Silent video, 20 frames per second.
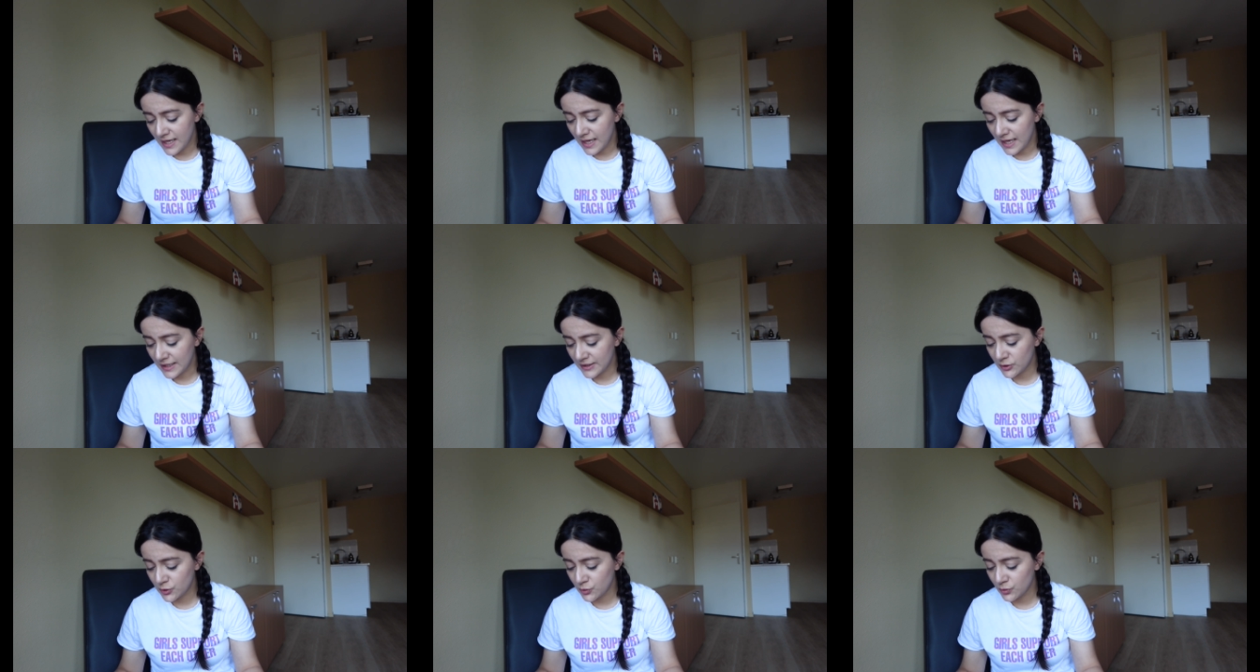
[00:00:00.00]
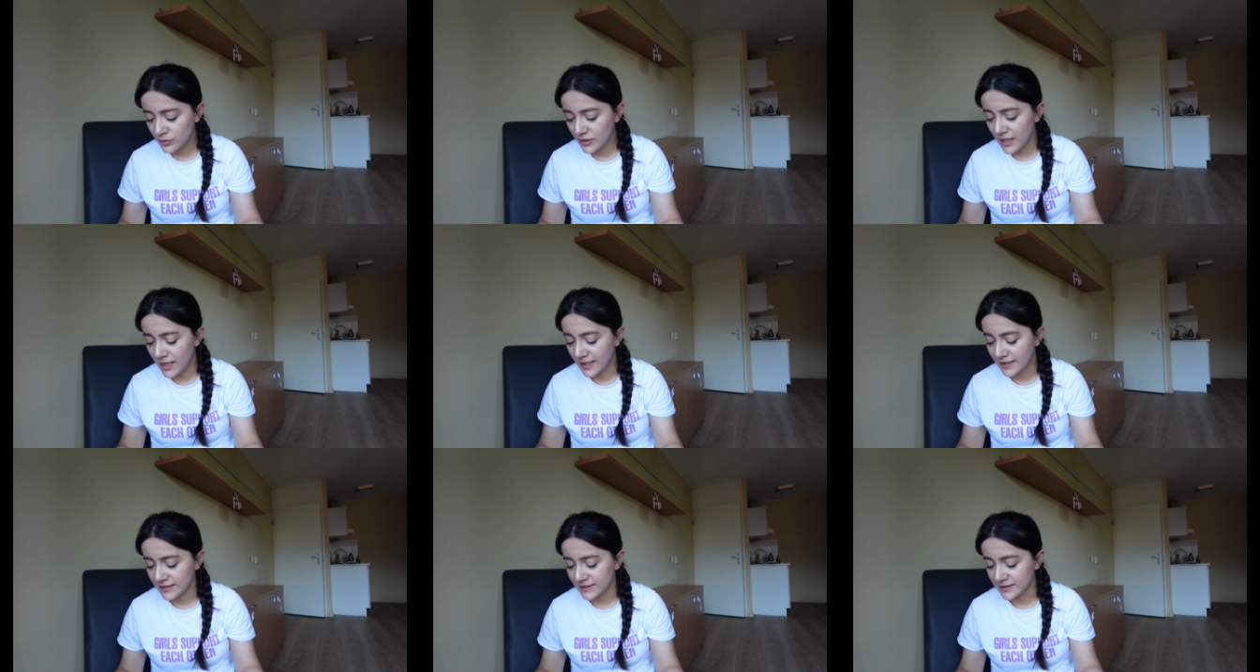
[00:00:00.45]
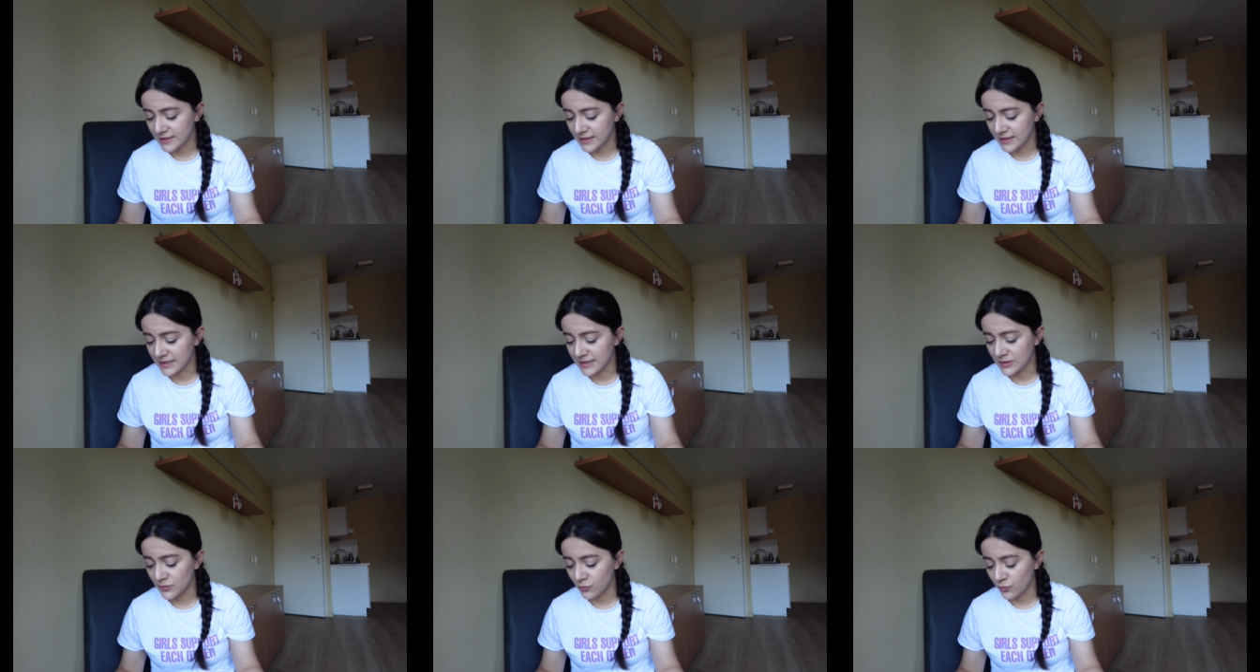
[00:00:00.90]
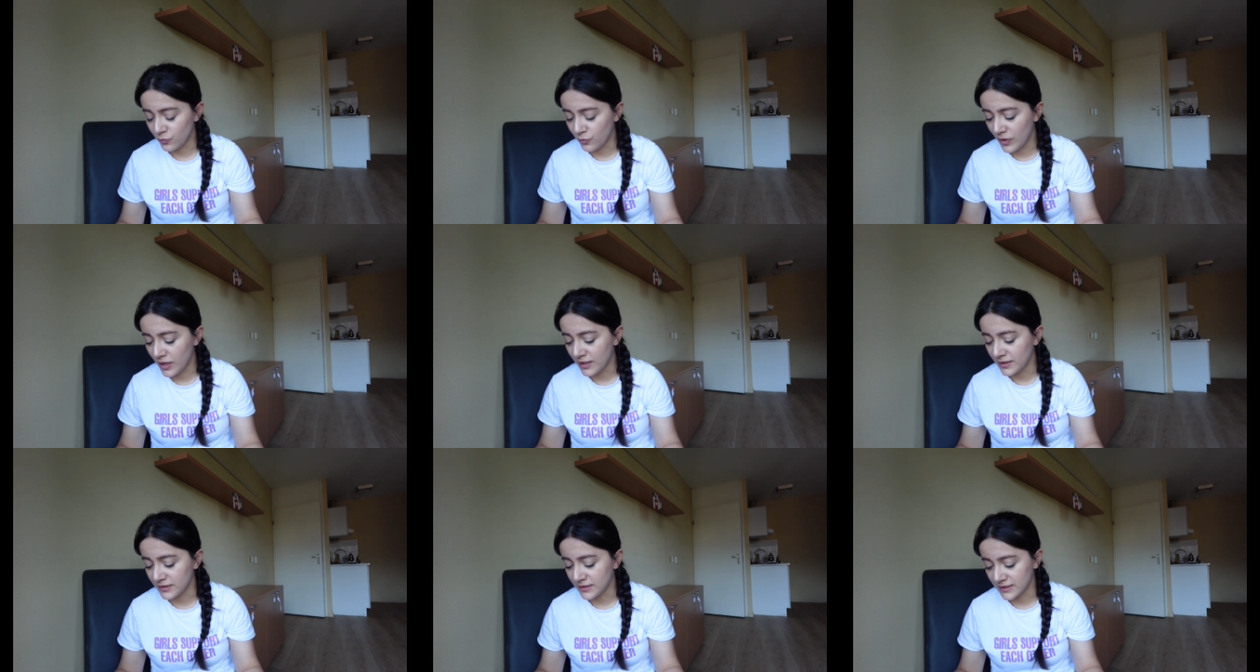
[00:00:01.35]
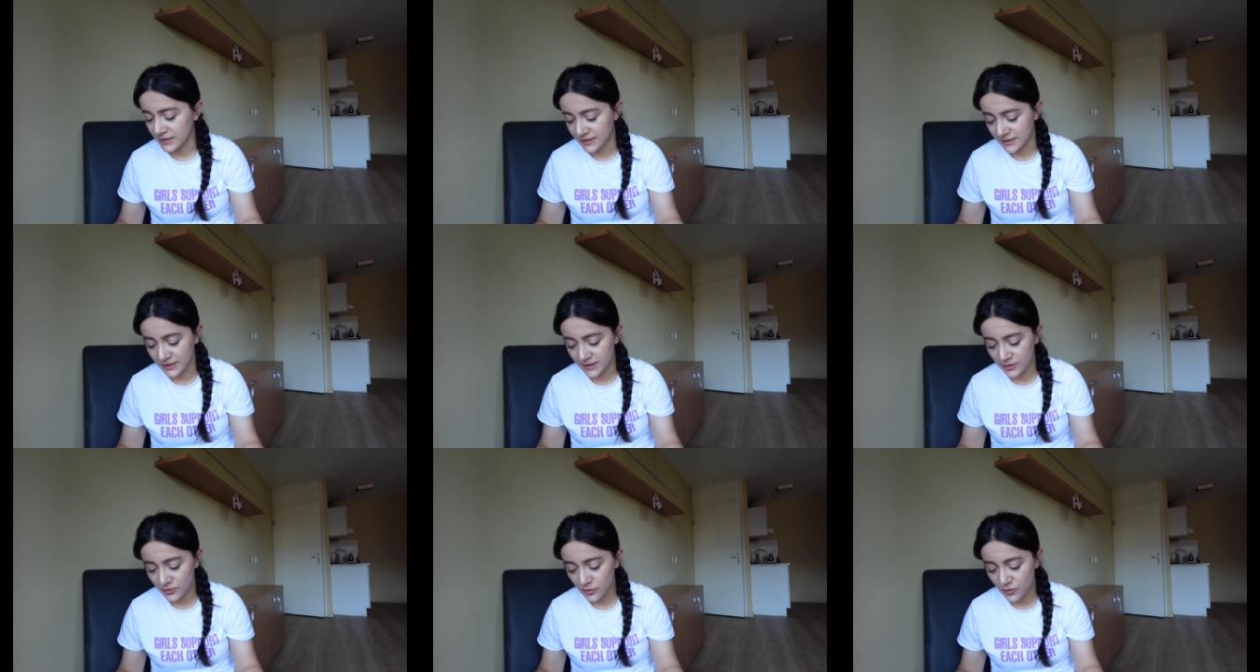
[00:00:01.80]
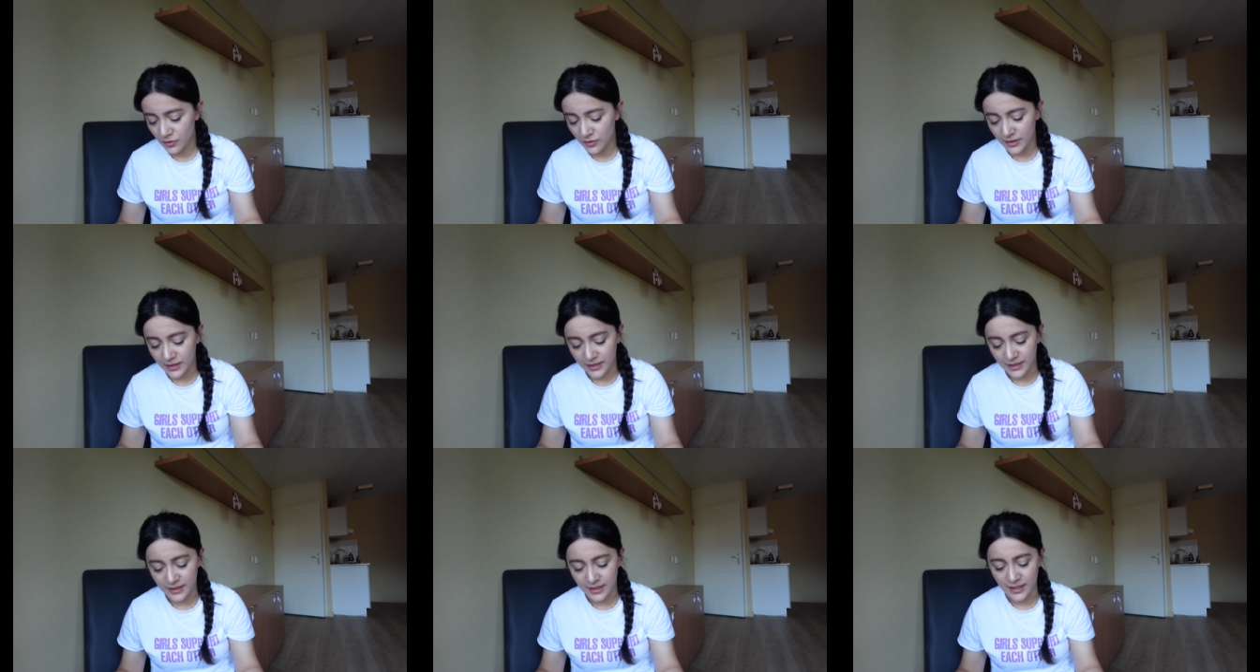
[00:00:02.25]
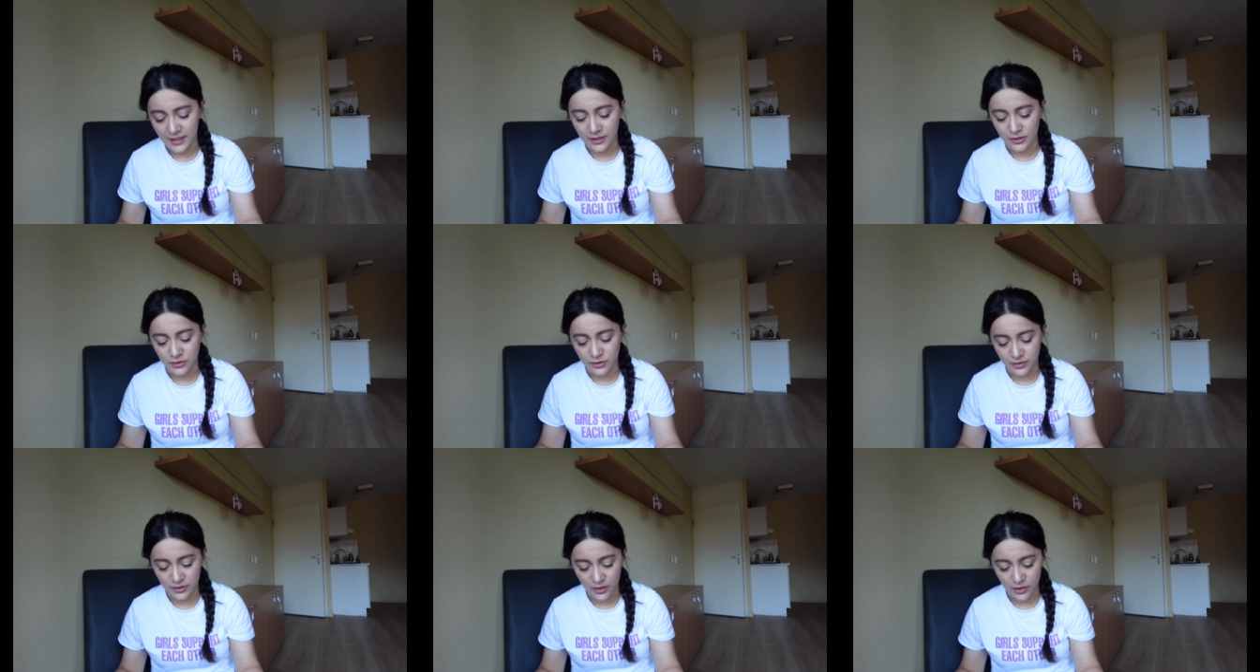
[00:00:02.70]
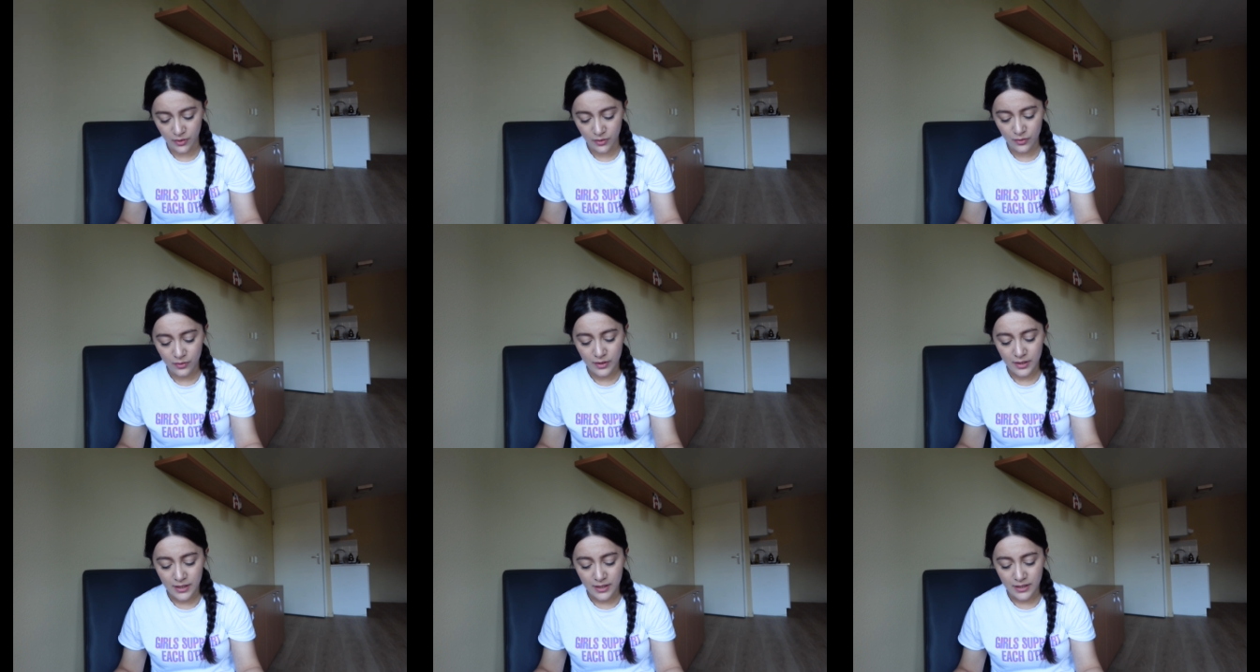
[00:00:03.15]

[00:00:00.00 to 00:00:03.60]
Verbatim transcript: as soon as there is one zero in a row,